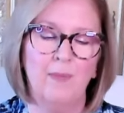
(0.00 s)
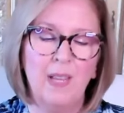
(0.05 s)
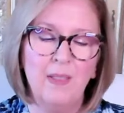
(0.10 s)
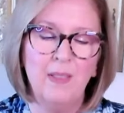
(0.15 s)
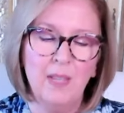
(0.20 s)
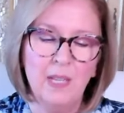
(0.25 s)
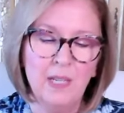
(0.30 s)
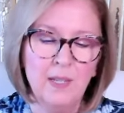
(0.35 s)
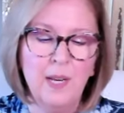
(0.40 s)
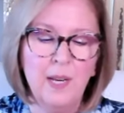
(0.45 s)

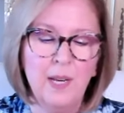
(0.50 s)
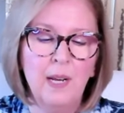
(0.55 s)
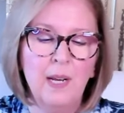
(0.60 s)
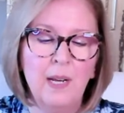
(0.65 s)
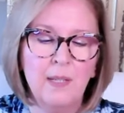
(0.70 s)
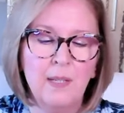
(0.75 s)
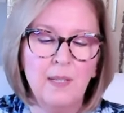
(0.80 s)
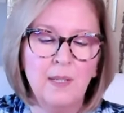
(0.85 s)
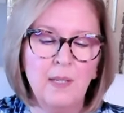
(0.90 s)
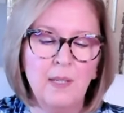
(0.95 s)
This
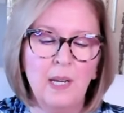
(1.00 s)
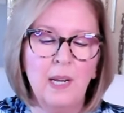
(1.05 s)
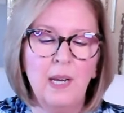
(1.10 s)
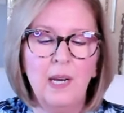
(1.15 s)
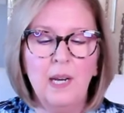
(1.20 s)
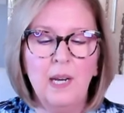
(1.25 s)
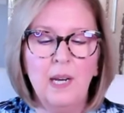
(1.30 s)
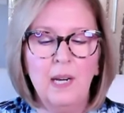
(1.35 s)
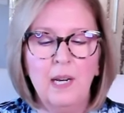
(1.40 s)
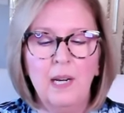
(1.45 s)
is
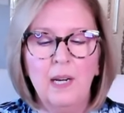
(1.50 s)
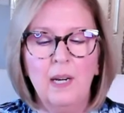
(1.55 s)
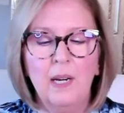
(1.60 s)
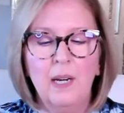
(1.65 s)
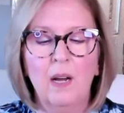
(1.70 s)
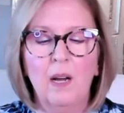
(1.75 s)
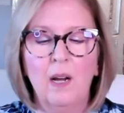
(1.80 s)
the...